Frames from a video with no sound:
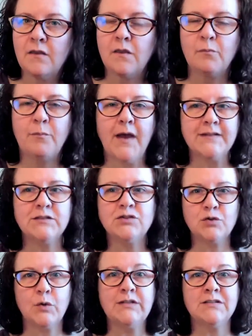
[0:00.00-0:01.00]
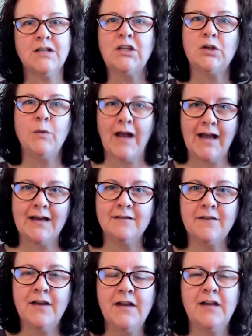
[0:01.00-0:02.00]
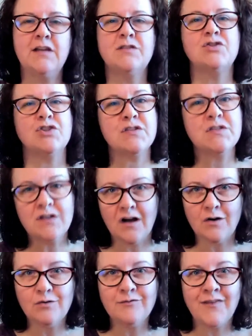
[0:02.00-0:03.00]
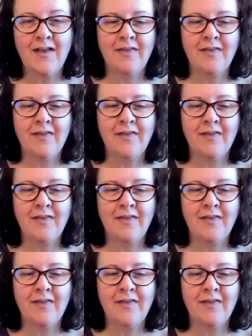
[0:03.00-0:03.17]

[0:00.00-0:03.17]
the best choice that you have is just know